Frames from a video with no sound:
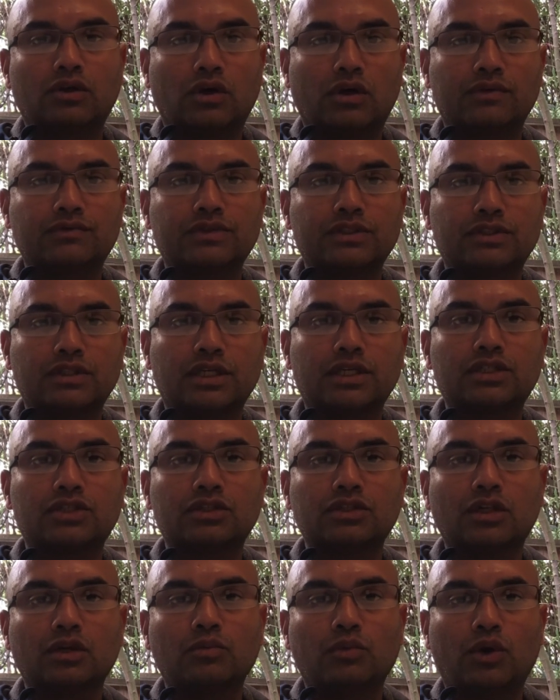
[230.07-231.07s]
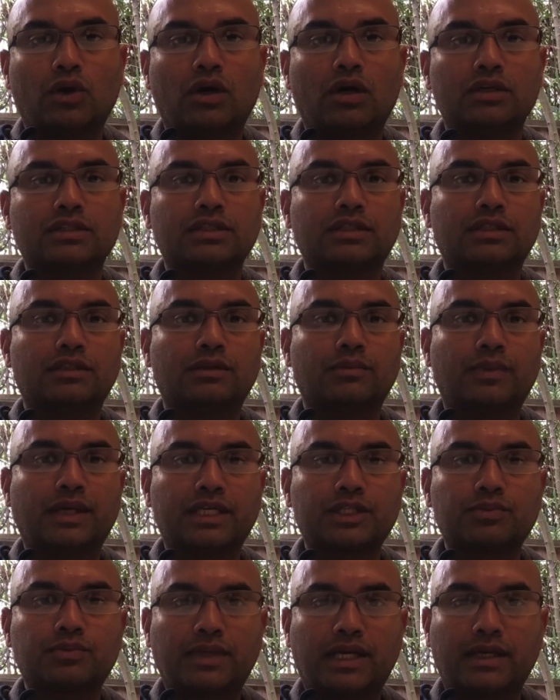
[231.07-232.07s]
conversational bots and the
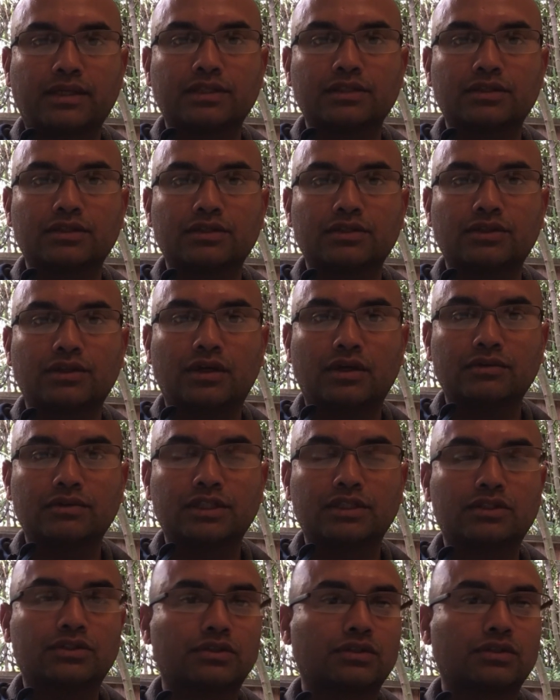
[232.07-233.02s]
best practices around this.